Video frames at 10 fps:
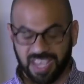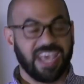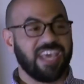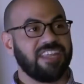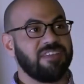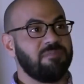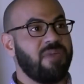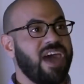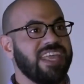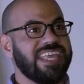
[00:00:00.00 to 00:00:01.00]
And
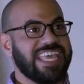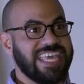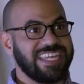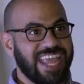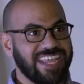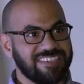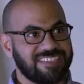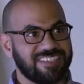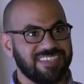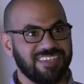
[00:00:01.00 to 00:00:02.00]
my
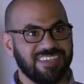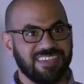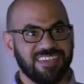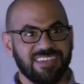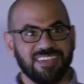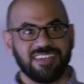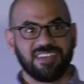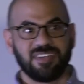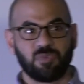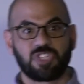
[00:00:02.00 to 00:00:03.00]
innate
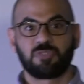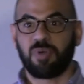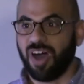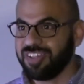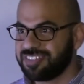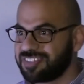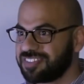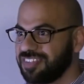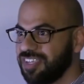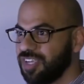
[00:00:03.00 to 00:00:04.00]

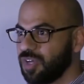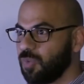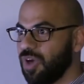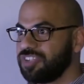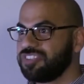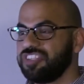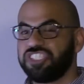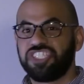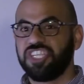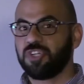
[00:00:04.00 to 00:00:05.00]
response was
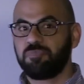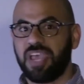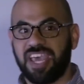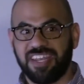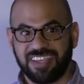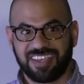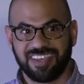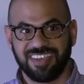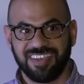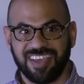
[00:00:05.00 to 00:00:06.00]
sheer panic
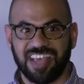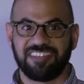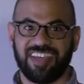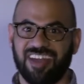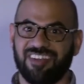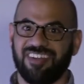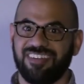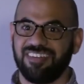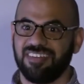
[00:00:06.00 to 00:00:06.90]
and terror.